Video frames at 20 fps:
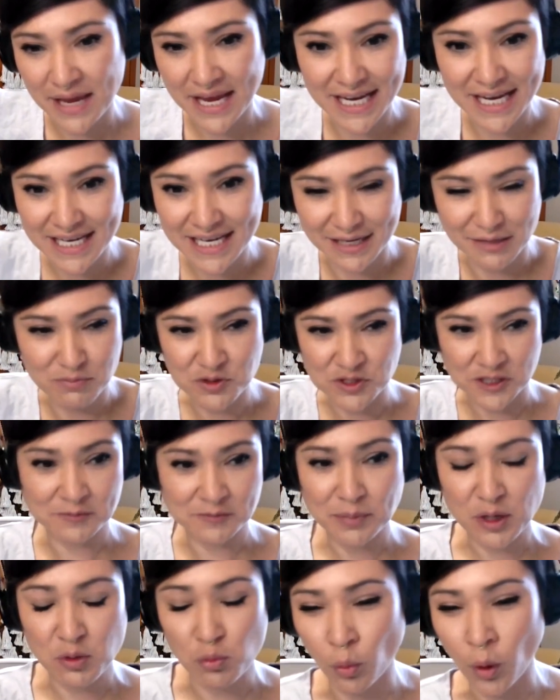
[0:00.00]
made and
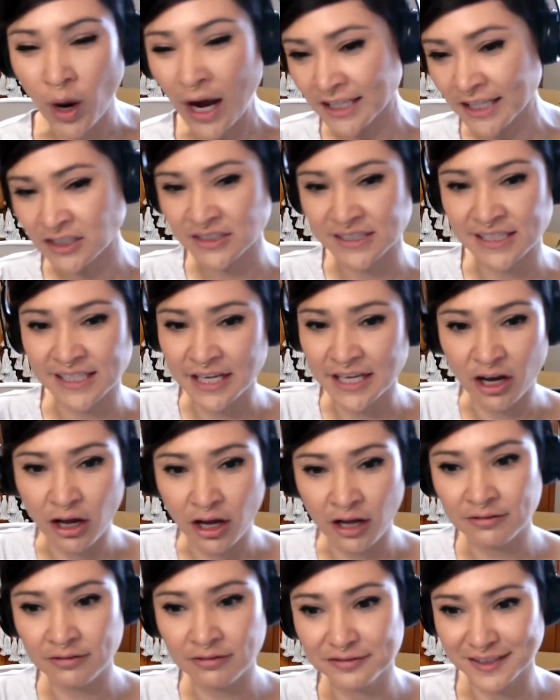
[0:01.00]
just be wildly
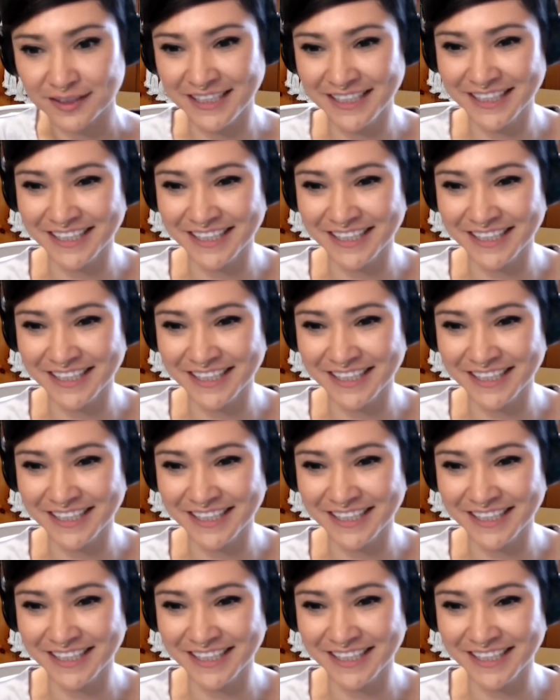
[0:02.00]
off?